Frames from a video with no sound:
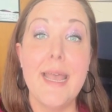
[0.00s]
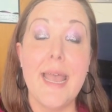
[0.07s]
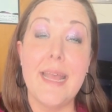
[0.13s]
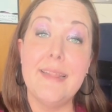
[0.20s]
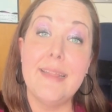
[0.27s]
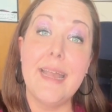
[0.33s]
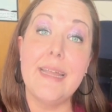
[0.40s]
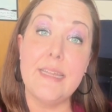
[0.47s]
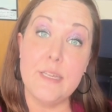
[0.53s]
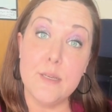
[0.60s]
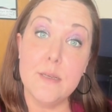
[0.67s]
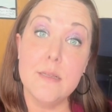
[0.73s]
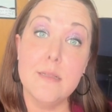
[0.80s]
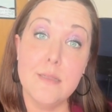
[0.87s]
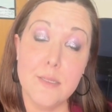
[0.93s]
and that
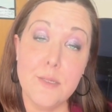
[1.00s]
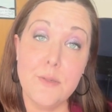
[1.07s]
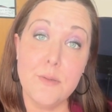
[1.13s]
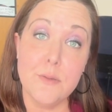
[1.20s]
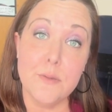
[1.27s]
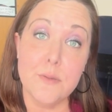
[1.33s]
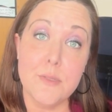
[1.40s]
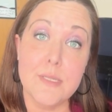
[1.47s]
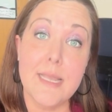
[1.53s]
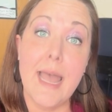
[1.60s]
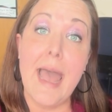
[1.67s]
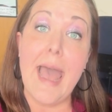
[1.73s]
includes